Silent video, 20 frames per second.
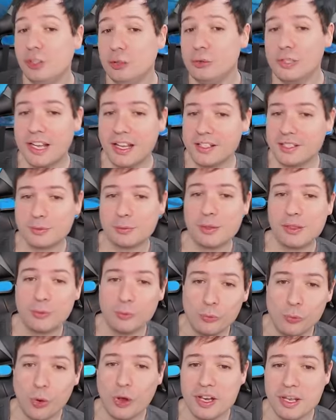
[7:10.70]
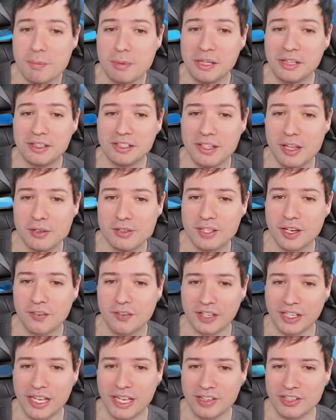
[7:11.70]
two kills with one ability use of
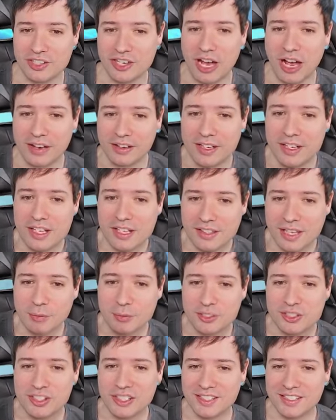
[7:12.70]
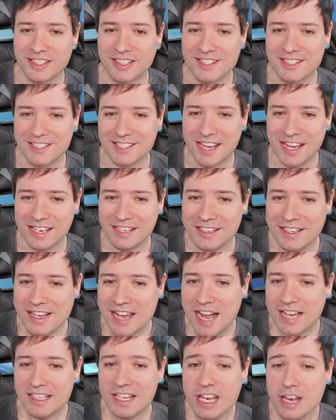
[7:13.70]
the kill shot. That was just insane.
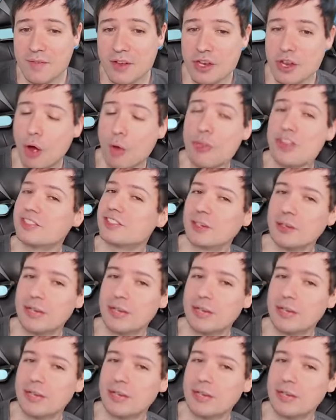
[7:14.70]
I didn't even know this